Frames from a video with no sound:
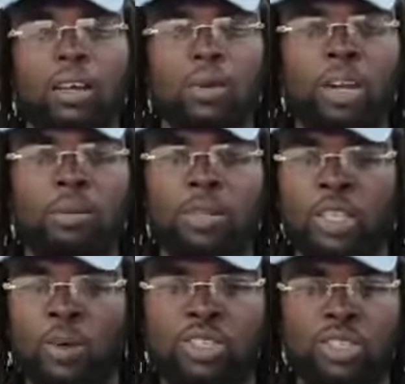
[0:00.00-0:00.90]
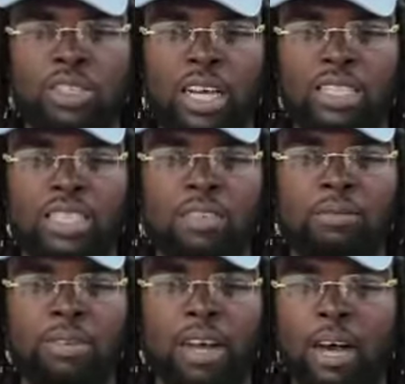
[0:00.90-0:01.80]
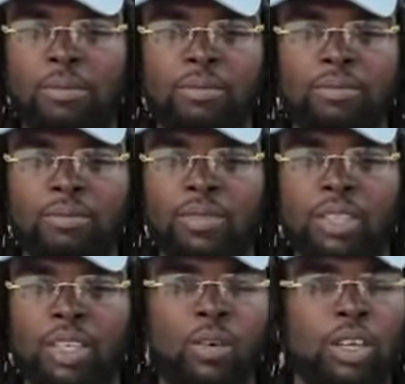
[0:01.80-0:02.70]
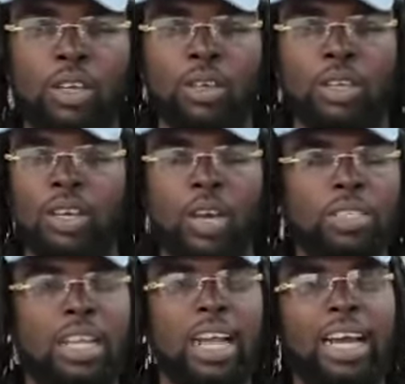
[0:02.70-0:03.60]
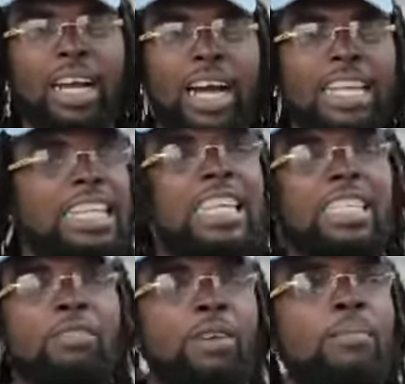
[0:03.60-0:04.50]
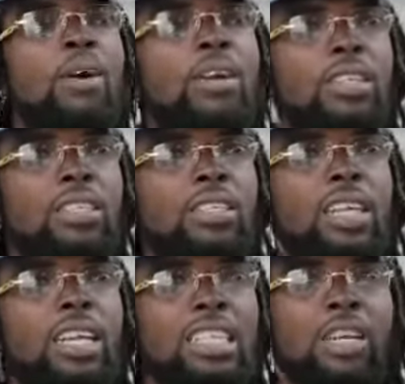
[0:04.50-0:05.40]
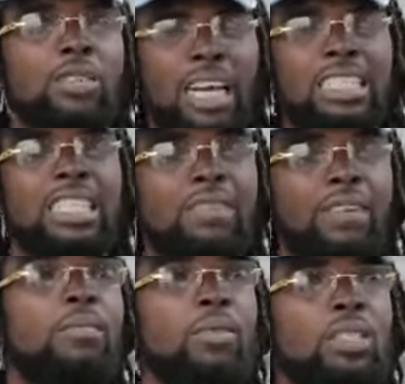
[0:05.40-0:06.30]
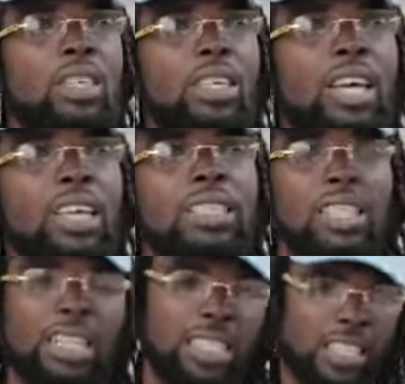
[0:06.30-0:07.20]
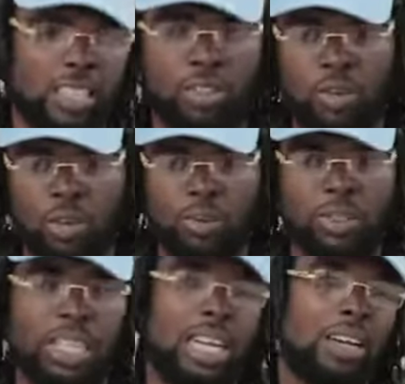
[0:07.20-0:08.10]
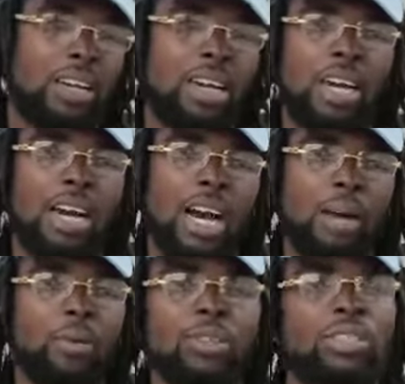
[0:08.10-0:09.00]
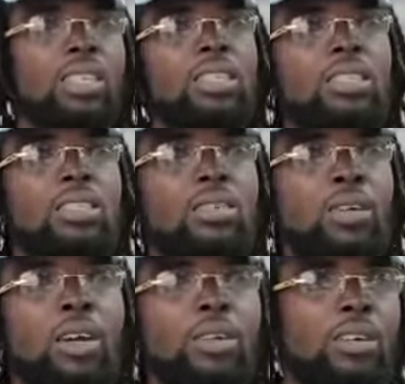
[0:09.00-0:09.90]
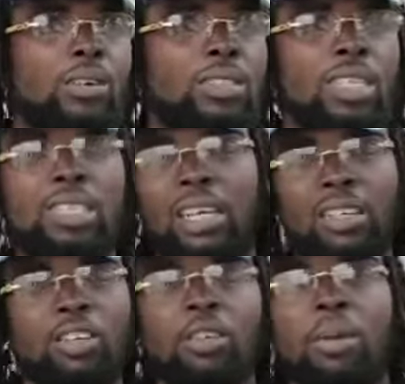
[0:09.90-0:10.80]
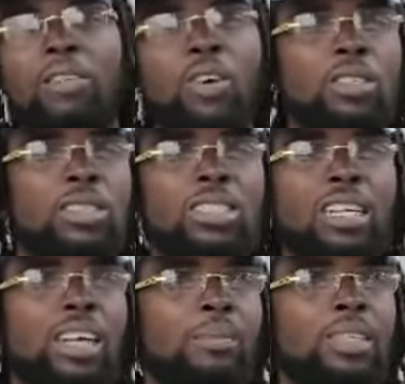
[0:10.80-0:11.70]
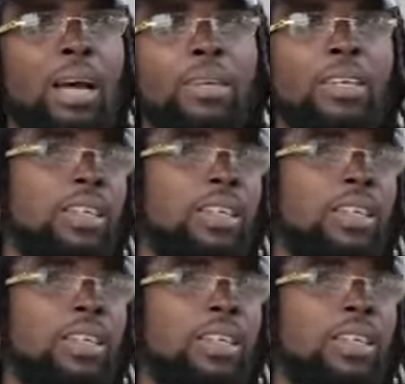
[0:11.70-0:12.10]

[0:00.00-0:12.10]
Well, music was just conceived. It was like an innate thing from birth. You understand? I was conceived in music. You understand? I started doing music like about six. When I was around six, and you don't know, I have a cousin, Tommy,